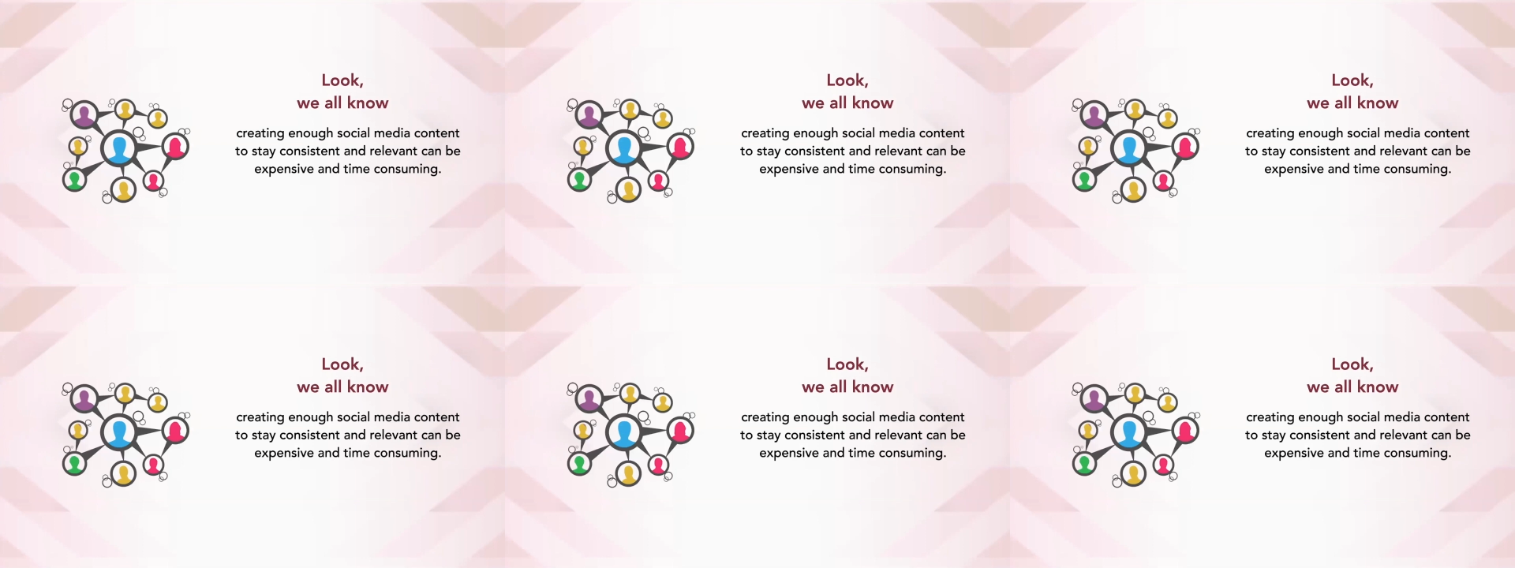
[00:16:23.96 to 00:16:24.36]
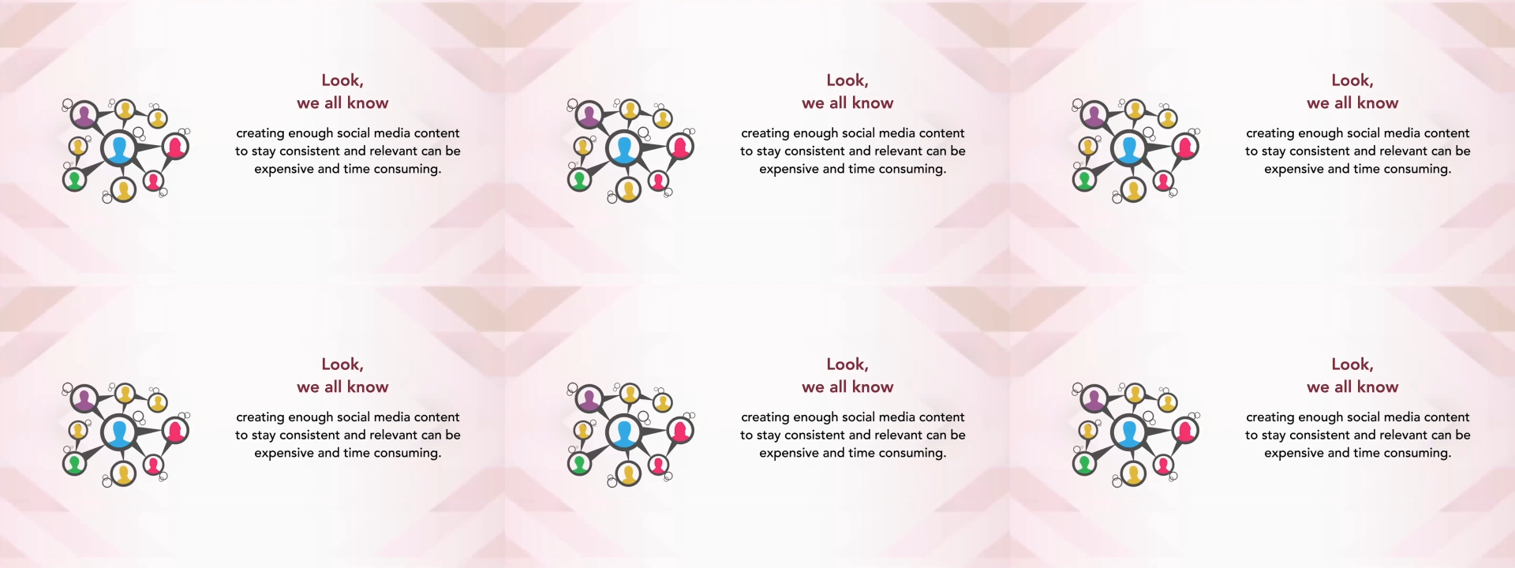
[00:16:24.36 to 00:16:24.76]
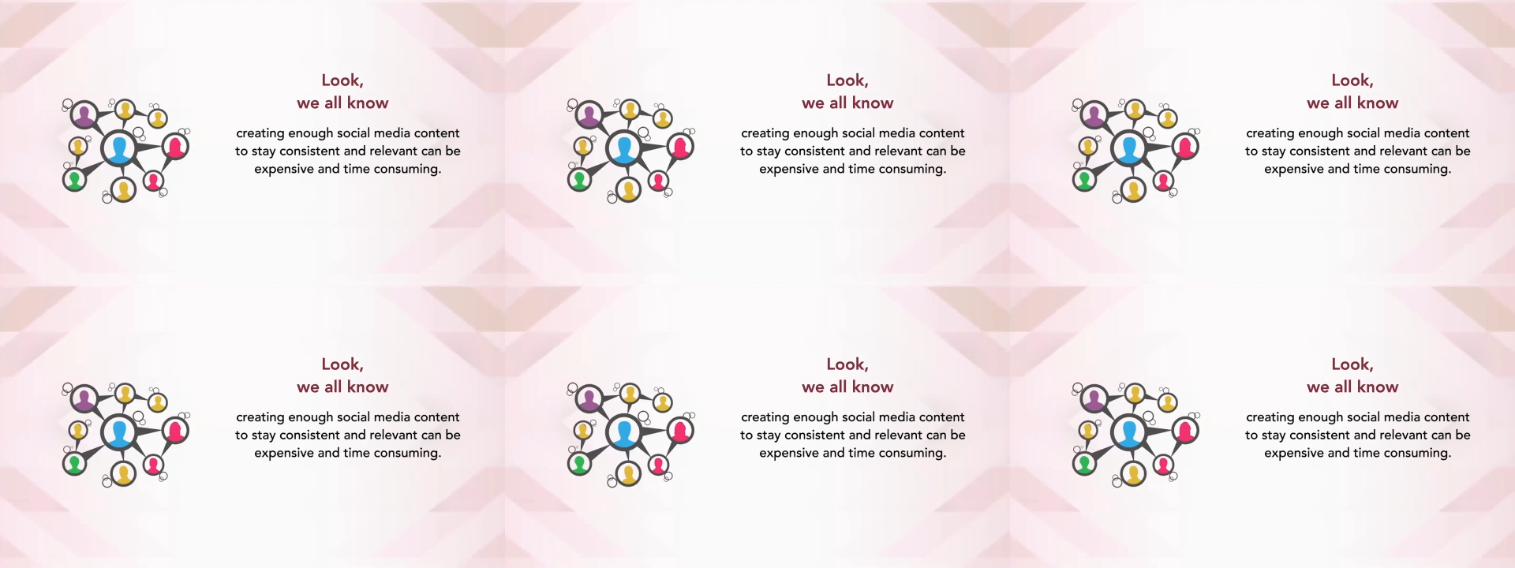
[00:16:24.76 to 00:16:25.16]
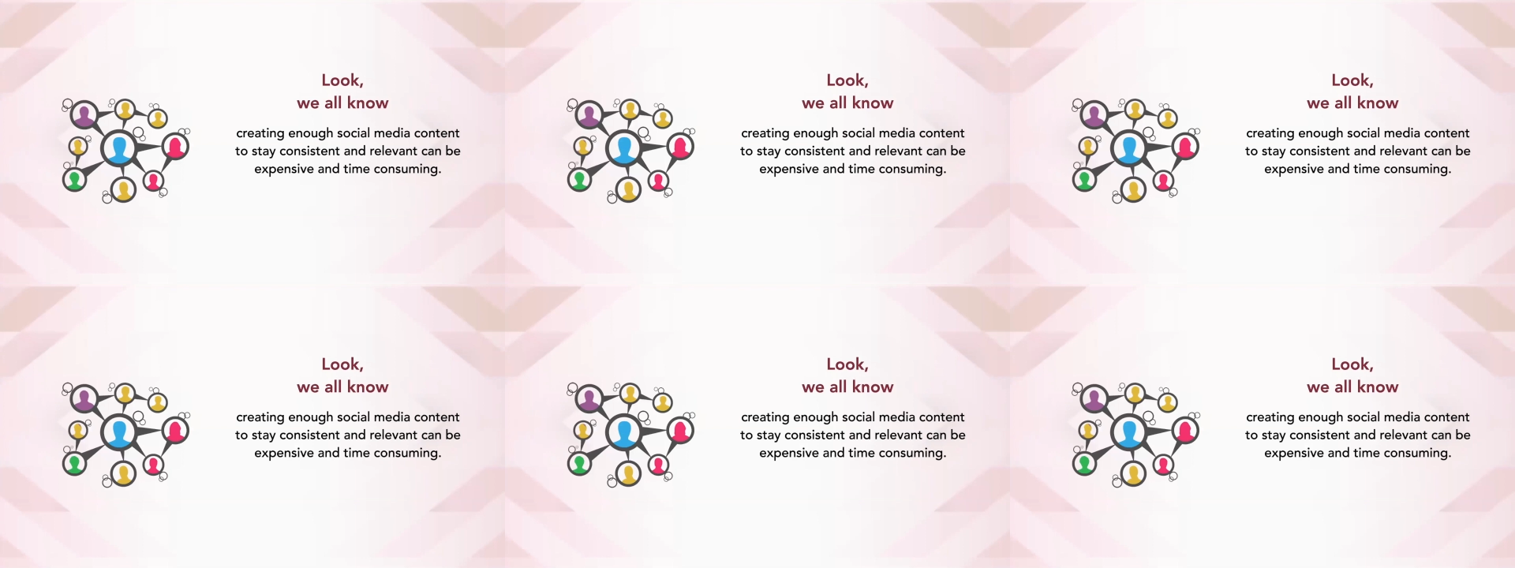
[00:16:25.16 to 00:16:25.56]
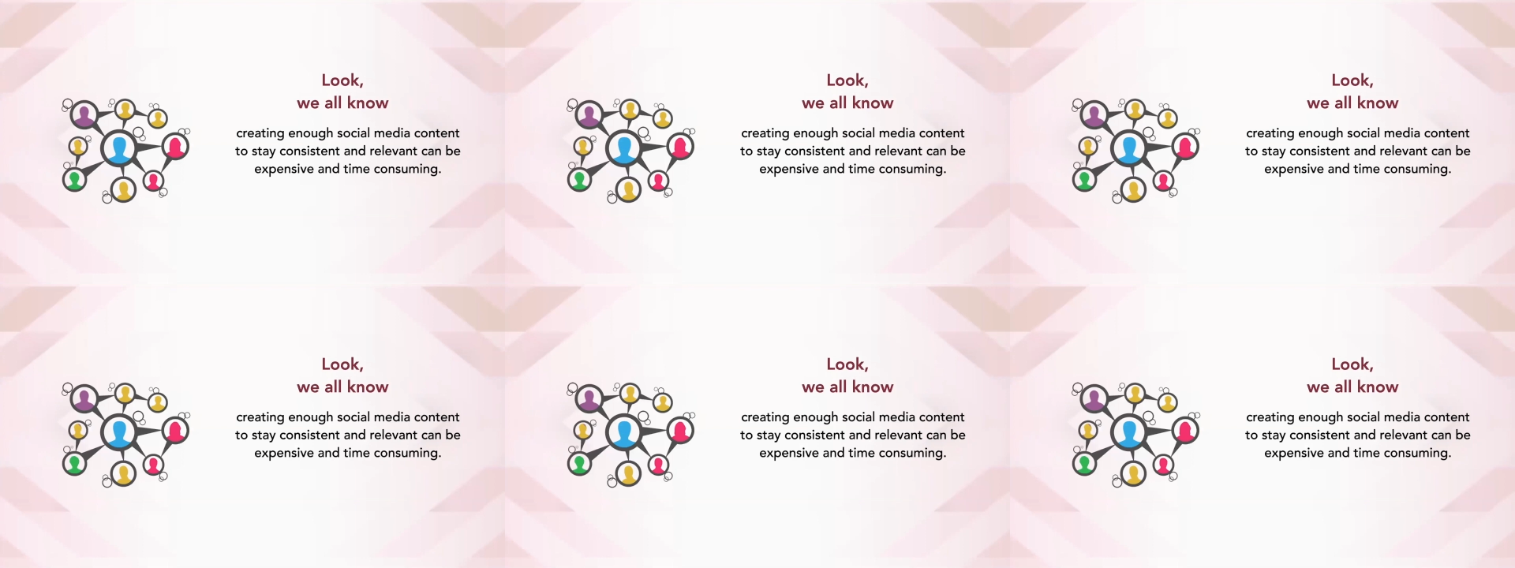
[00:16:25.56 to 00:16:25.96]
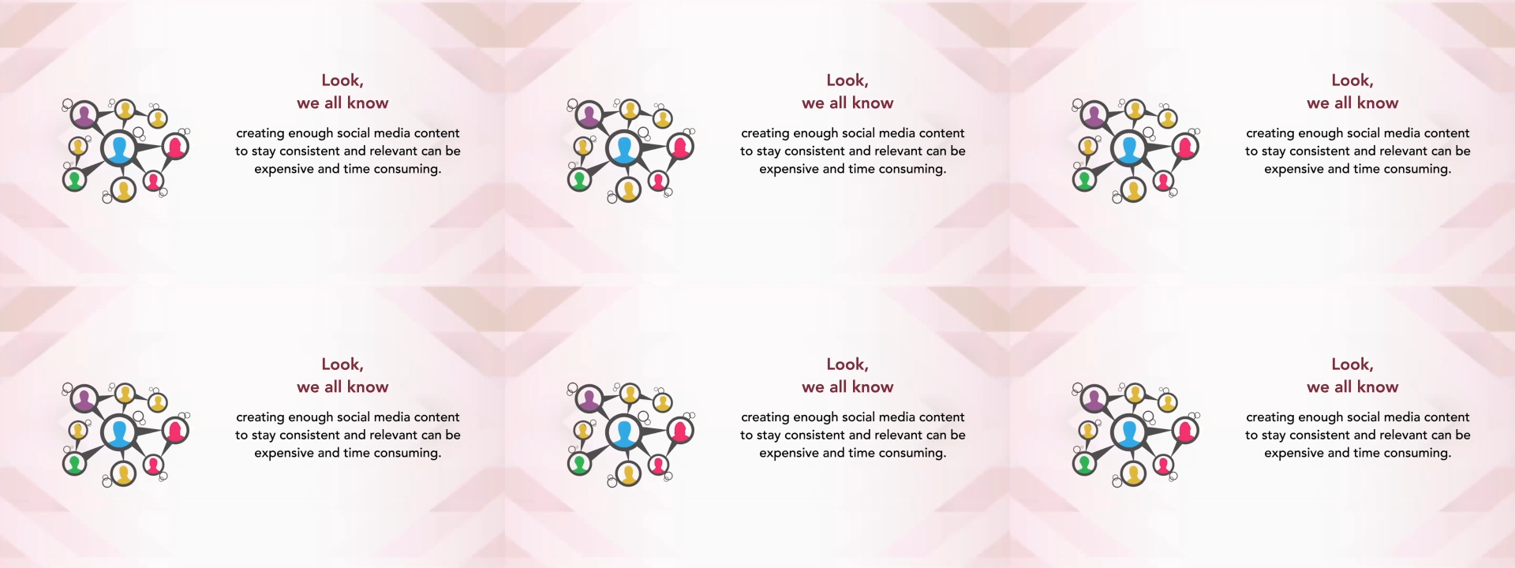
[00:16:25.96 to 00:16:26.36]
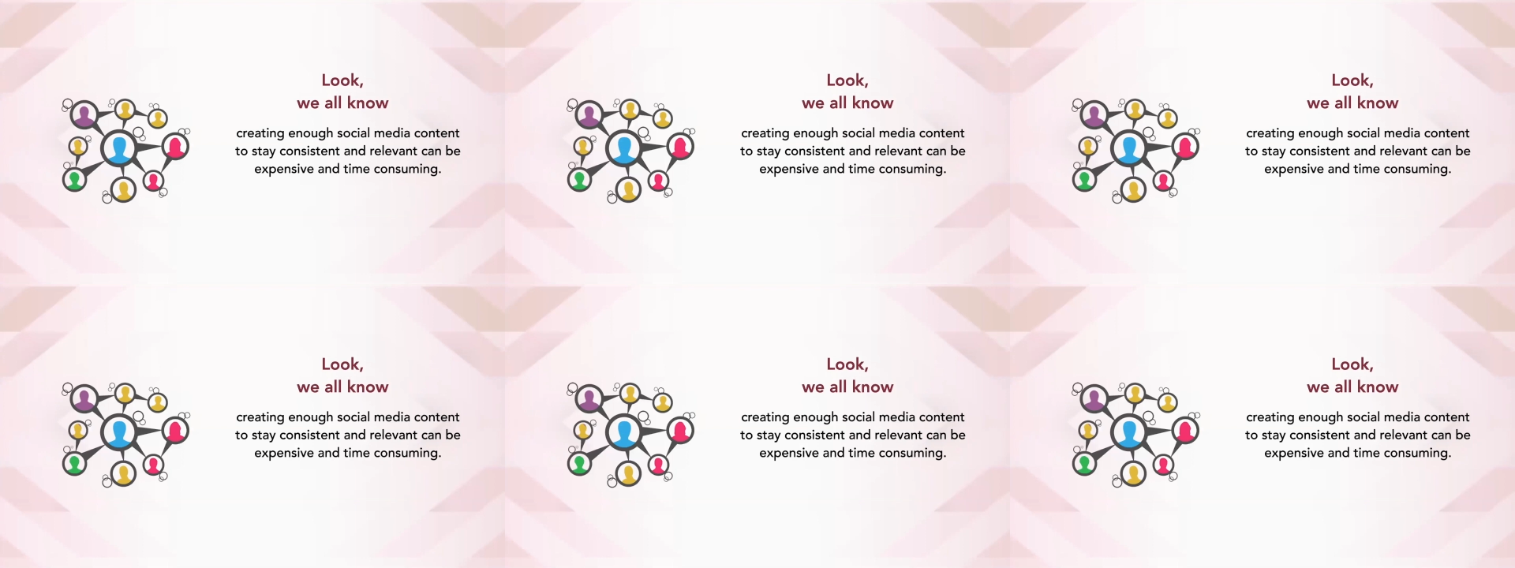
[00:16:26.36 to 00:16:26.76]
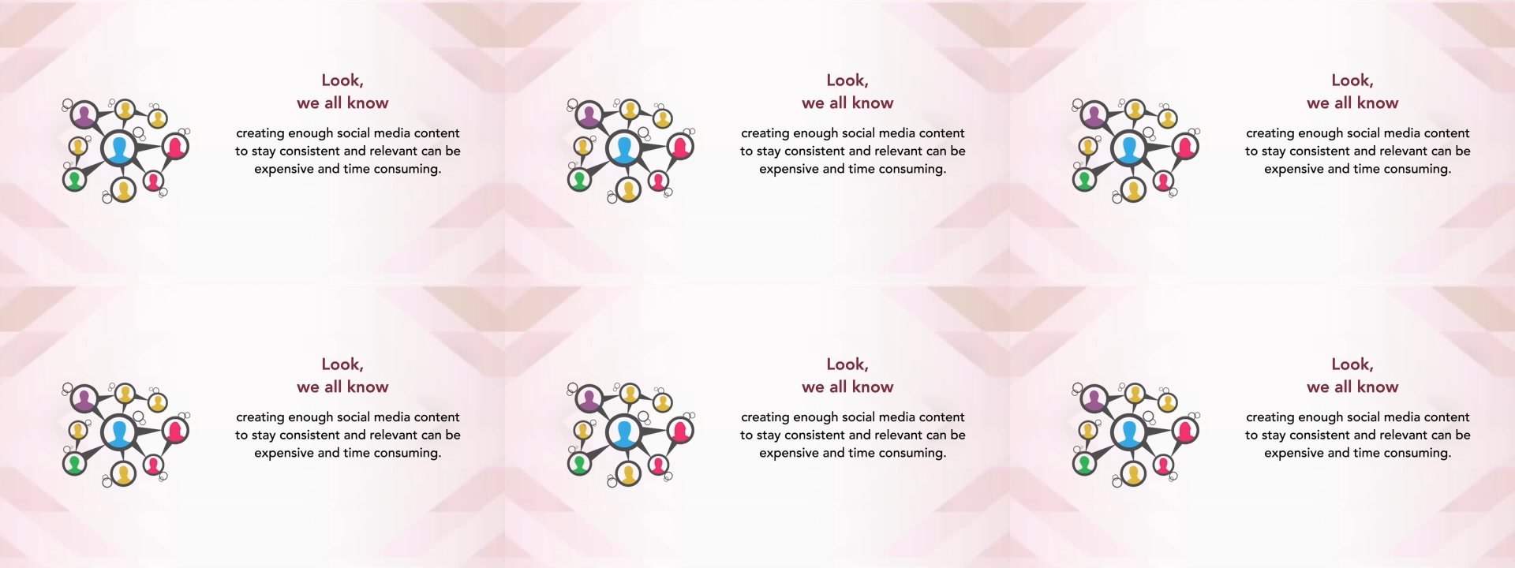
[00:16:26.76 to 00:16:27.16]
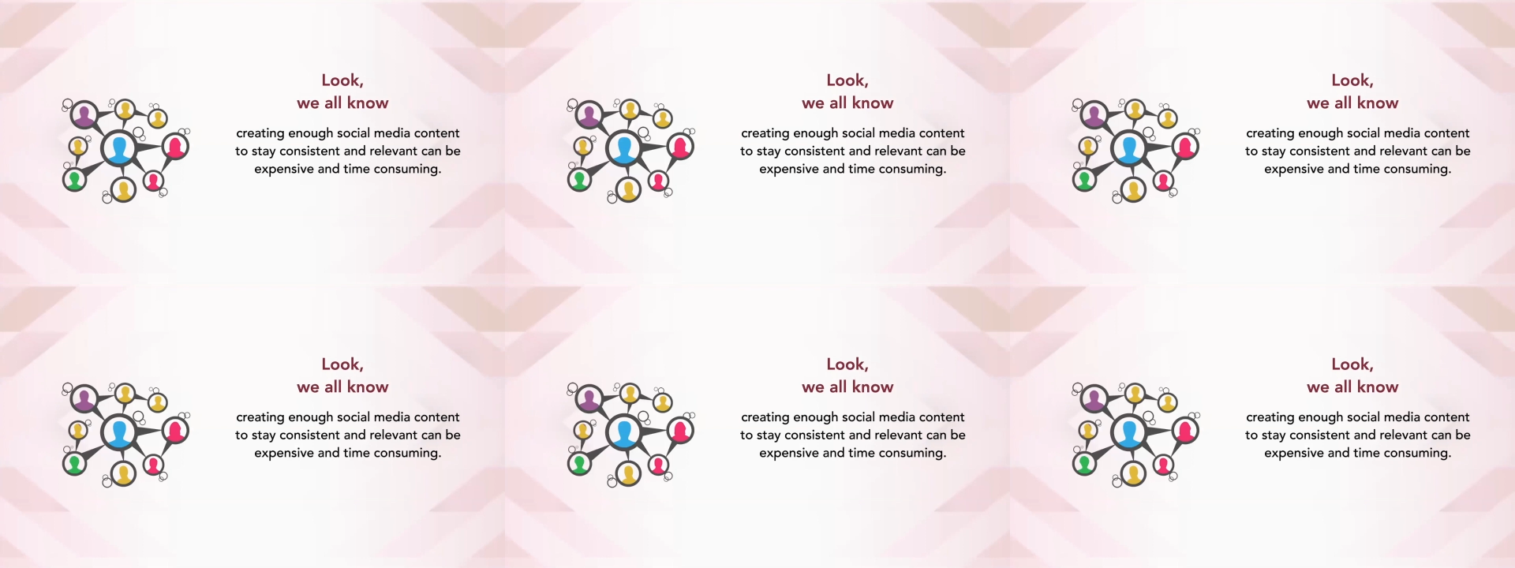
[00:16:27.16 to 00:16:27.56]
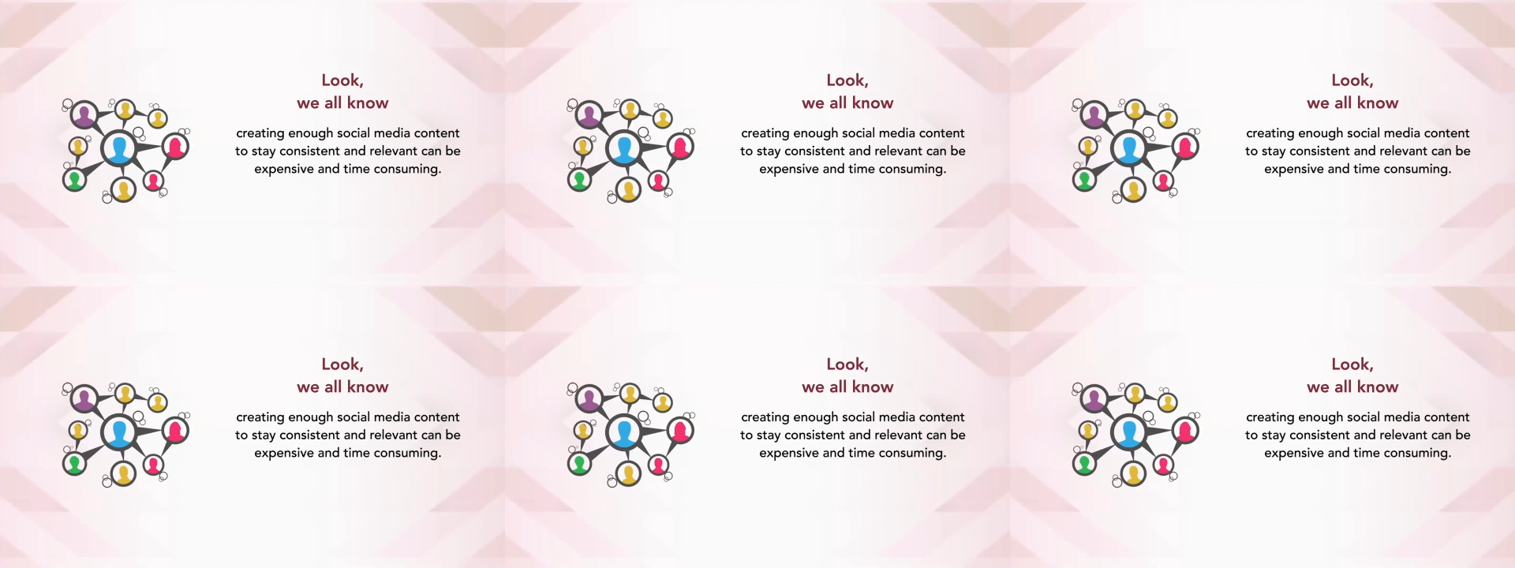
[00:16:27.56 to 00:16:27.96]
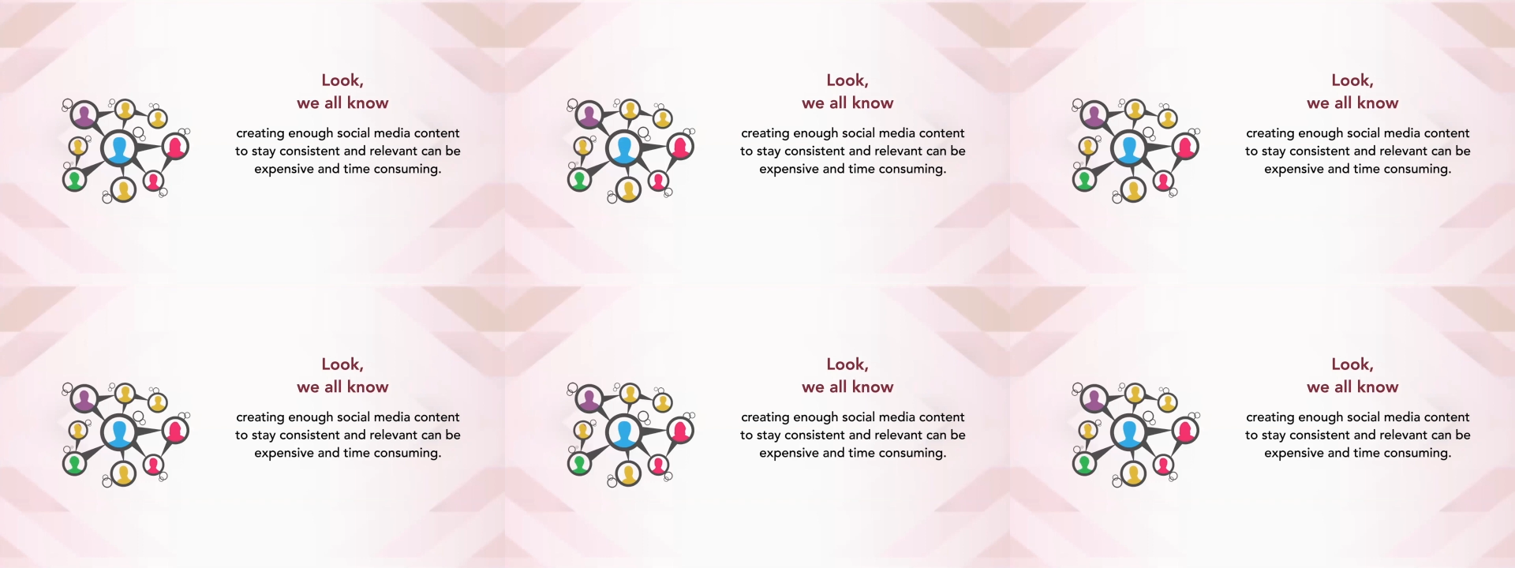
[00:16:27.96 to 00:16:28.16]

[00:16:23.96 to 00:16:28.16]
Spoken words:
No face is visible, so there are no lips to read.